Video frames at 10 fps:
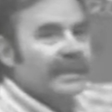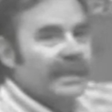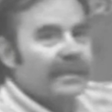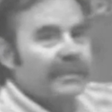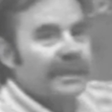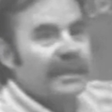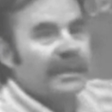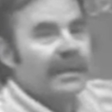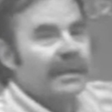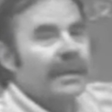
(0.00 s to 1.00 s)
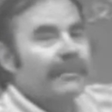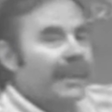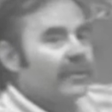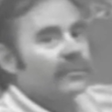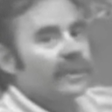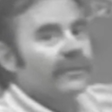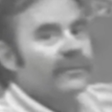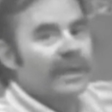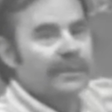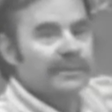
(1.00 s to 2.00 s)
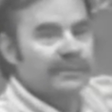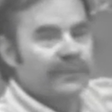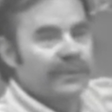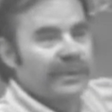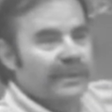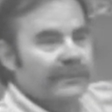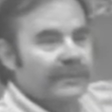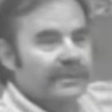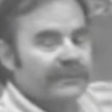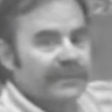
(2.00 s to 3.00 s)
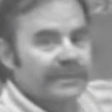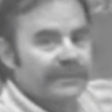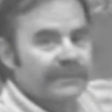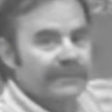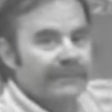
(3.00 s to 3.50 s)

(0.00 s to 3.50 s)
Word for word: it'll be about 24 hours before you get the first division.